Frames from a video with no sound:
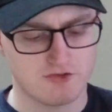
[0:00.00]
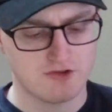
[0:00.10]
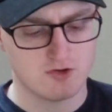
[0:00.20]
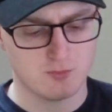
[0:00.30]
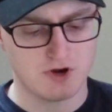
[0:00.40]
a
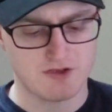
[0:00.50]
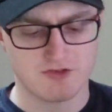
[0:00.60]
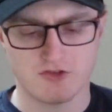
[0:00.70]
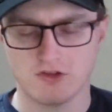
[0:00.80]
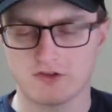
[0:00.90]
single
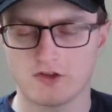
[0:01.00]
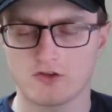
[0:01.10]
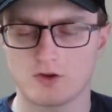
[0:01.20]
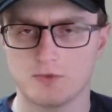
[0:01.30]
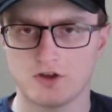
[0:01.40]
press on the
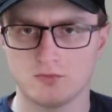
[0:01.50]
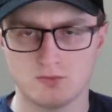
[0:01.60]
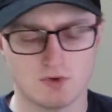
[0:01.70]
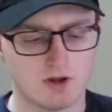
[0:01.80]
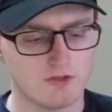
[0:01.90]
auxiliary button
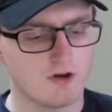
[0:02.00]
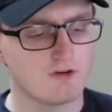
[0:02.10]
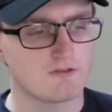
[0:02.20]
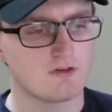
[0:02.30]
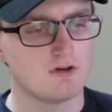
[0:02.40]
when it's
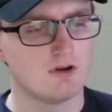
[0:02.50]
off.